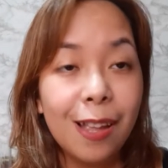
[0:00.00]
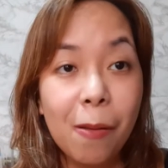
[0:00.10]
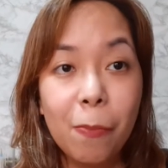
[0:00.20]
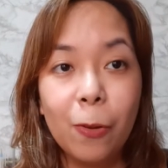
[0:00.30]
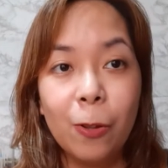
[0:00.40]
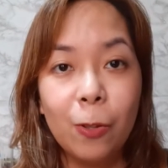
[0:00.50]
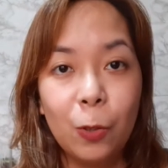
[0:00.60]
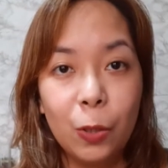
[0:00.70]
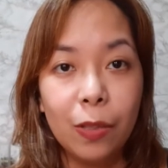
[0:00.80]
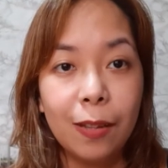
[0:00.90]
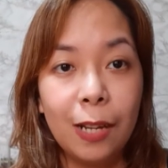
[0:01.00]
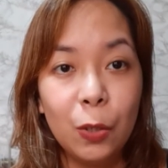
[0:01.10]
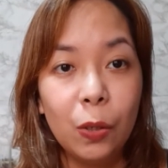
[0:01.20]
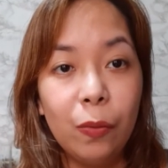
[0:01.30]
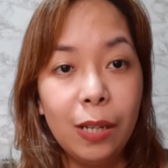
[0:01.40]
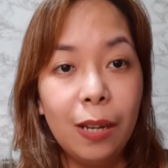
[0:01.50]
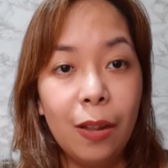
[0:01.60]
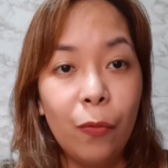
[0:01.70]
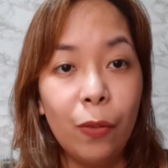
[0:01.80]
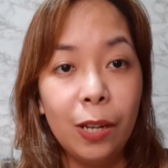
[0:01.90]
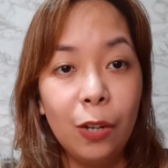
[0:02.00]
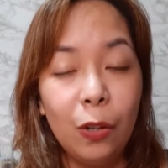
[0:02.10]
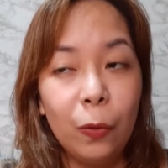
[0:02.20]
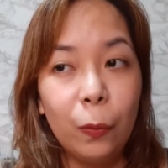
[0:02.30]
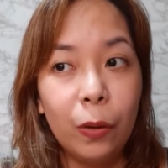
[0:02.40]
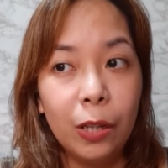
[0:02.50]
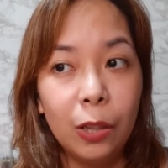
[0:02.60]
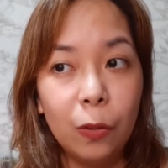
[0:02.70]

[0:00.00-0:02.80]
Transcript: Tapos, just schedule with them when do you want